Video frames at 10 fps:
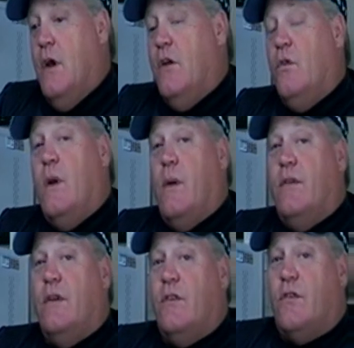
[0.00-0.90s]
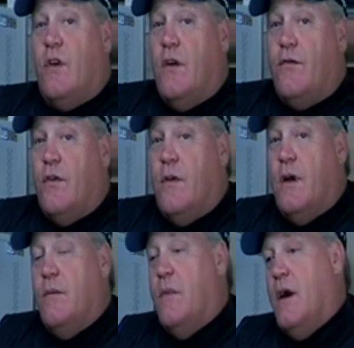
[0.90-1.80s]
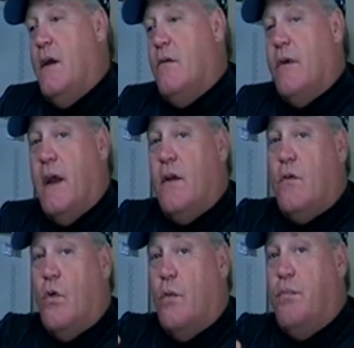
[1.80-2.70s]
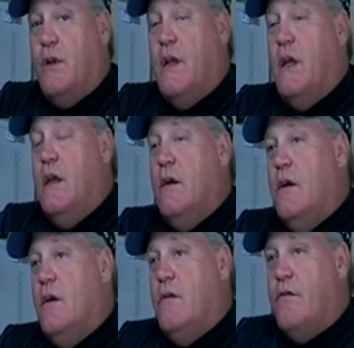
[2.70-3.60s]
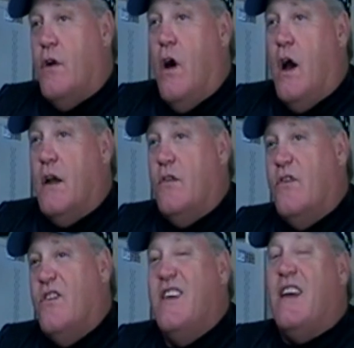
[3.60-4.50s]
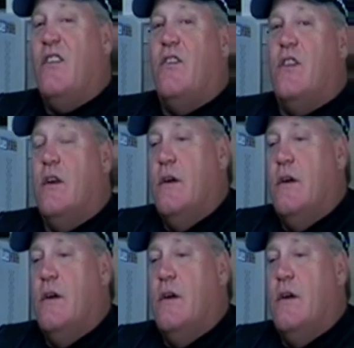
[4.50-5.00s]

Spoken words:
So anyways, that's a start for my rant or plea for August 6th.